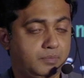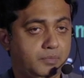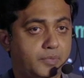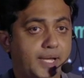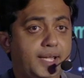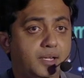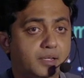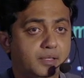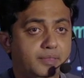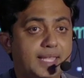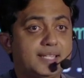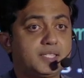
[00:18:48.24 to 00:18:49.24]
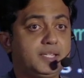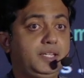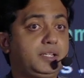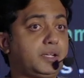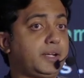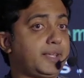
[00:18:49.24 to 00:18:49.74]
right? That's an
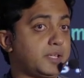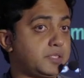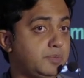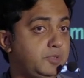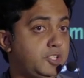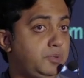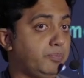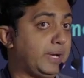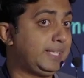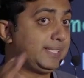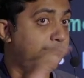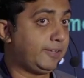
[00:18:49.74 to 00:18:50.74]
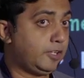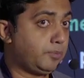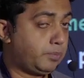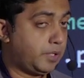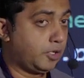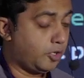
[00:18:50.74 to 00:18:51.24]
incorrect assumption by the
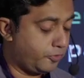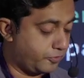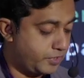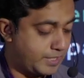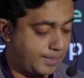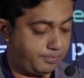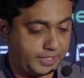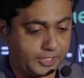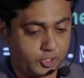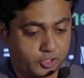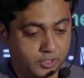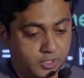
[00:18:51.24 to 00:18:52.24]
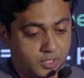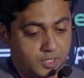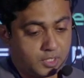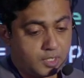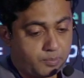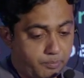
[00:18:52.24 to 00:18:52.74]
developer of this application.
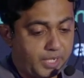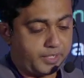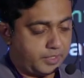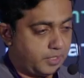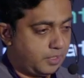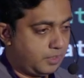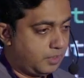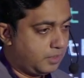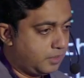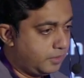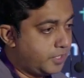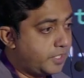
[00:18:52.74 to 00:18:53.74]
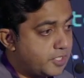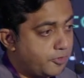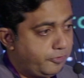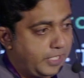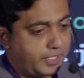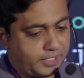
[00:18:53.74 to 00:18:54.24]
But there is a
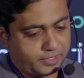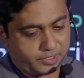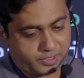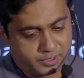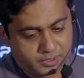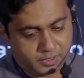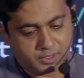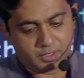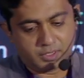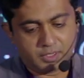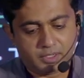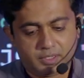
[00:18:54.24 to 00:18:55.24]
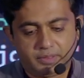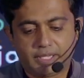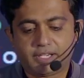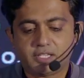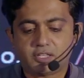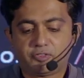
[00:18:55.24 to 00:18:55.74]
weakness. That
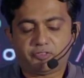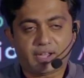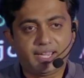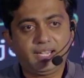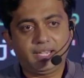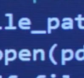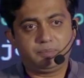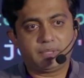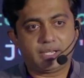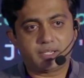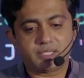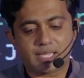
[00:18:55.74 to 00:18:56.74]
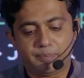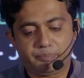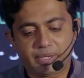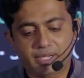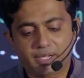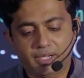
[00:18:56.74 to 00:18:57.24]
is, a file name that is
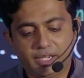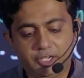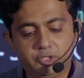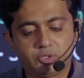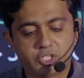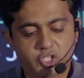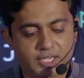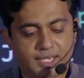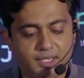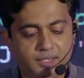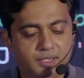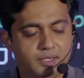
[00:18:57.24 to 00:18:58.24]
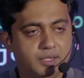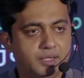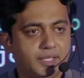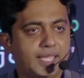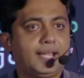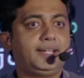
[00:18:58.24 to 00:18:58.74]
embedded into a shell
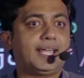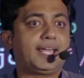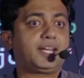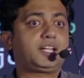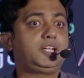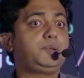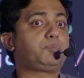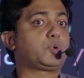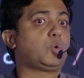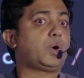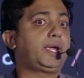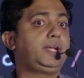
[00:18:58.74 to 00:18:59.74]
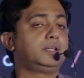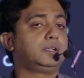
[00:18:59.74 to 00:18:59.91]
can directly provide